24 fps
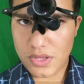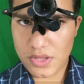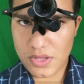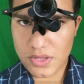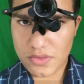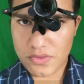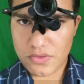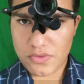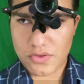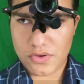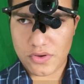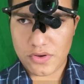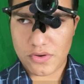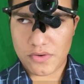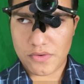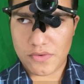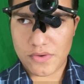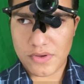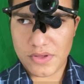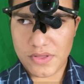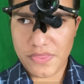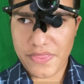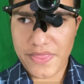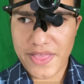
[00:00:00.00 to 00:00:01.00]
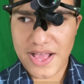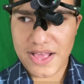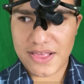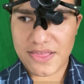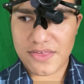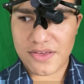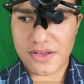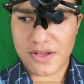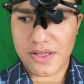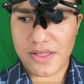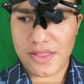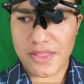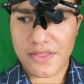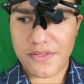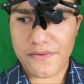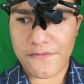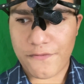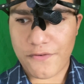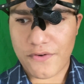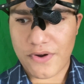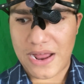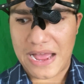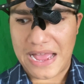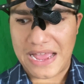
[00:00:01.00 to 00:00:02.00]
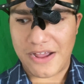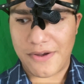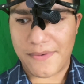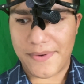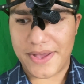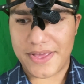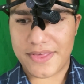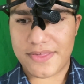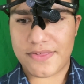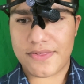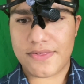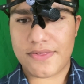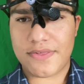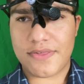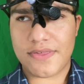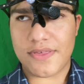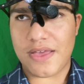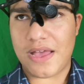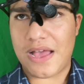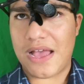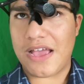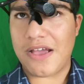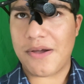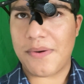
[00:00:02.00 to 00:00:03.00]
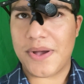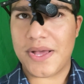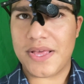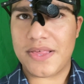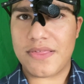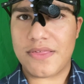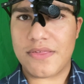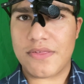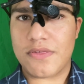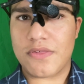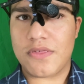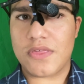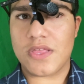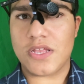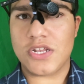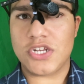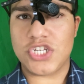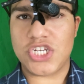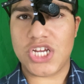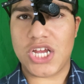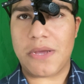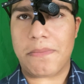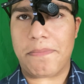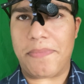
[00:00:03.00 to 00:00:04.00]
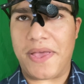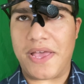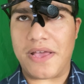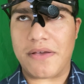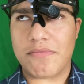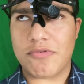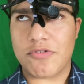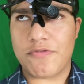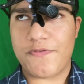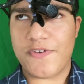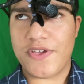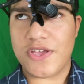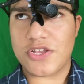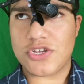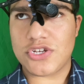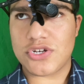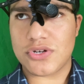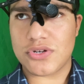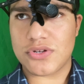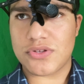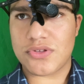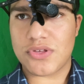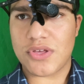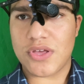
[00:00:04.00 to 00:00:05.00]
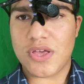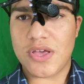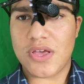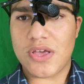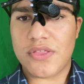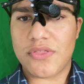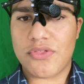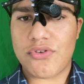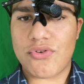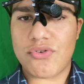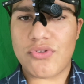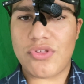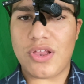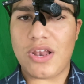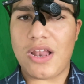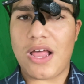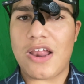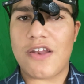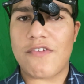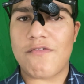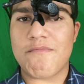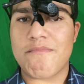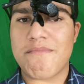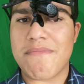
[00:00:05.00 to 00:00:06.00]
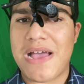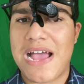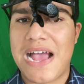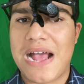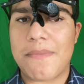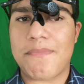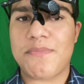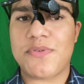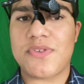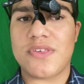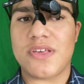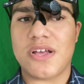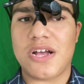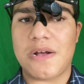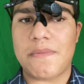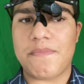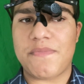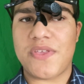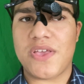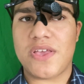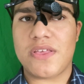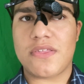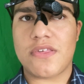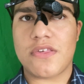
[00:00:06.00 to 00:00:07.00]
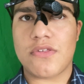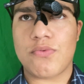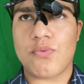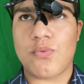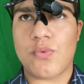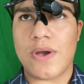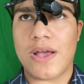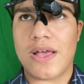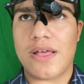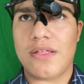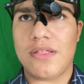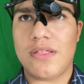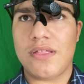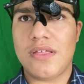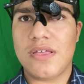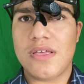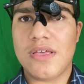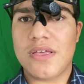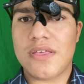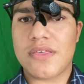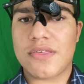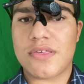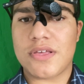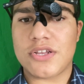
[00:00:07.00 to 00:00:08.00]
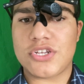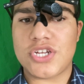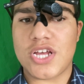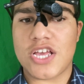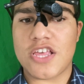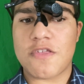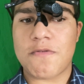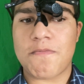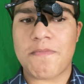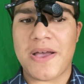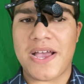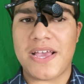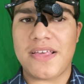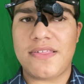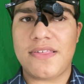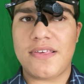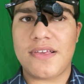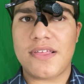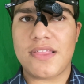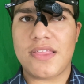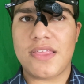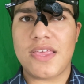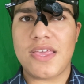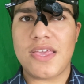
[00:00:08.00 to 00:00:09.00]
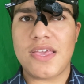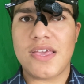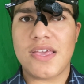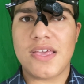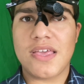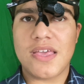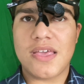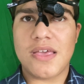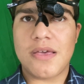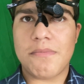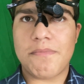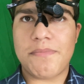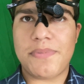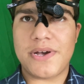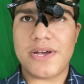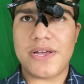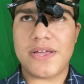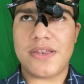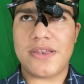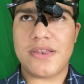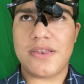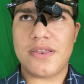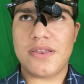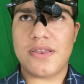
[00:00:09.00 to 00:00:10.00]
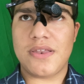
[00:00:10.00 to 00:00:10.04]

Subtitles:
So that's all for iOS. iOS is jam-packed with features. There's a lot of maps updates as well, such as bicycling, but